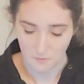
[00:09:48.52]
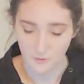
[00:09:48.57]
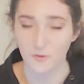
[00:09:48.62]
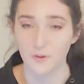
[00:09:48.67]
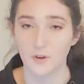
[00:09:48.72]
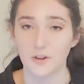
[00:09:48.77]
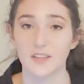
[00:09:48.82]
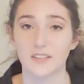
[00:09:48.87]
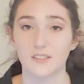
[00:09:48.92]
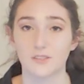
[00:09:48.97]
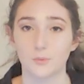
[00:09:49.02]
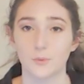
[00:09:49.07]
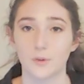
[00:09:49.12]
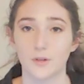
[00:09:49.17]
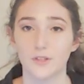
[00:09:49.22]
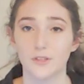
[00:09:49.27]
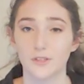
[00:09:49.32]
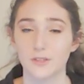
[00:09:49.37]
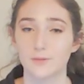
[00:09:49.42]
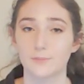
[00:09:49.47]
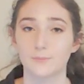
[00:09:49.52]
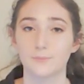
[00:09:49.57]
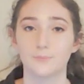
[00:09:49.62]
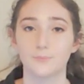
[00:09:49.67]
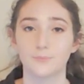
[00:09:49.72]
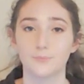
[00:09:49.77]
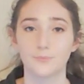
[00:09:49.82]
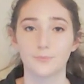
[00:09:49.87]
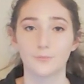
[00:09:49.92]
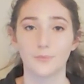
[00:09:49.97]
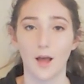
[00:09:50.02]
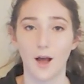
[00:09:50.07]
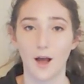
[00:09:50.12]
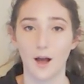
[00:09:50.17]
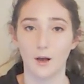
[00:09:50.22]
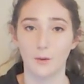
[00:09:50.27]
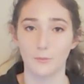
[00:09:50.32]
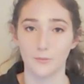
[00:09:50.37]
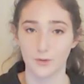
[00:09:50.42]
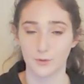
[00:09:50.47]
before it gets worse.
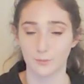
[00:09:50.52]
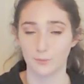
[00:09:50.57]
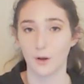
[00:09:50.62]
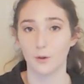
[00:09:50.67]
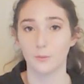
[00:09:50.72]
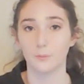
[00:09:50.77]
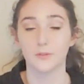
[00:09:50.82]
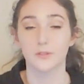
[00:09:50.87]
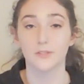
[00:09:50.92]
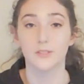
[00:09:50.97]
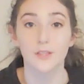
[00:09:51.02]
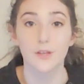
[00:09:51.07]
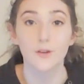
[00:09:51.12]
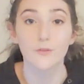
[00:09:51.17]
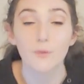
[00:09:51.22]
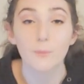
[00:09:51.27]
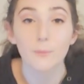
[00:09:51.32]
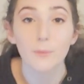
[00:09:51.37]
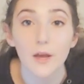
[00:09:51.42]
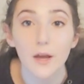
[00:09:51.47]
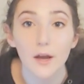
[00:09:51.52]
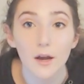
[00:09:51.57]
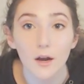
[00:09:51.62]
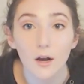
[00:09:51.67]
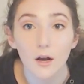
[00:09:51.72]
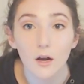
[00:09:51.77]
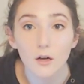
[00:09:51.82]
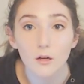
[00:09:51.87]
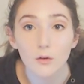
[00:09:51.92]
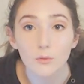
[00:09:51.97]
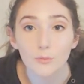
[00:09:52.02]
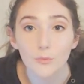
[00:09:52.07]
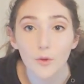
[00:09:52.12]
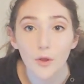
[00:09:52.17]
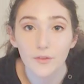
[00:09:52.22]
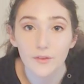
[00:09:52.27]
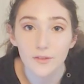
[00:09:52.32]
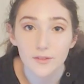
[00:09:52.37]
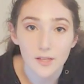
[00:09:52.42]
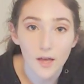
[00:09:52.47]
You could probably see it from there
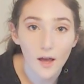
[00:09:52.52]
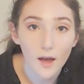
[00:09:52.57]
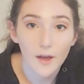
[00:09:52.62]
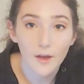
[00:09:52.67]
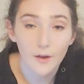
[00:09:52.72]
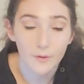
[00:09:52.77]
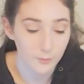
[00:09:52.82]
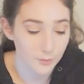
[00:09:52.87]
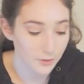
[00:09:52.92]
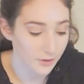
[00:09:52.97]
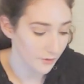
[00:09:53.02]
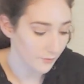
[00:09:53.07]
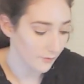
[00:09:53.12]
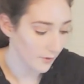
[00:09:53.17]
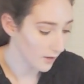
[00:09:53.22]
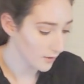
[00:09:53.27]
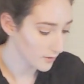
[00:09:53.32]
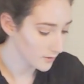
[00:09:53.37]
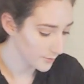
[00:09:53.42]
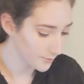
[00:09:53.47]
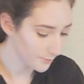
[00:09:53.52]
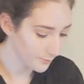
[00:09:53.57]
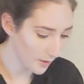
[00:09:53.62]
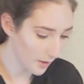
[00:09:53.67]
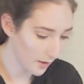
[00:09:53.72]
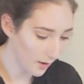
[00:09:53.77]
on the side. Really fucked.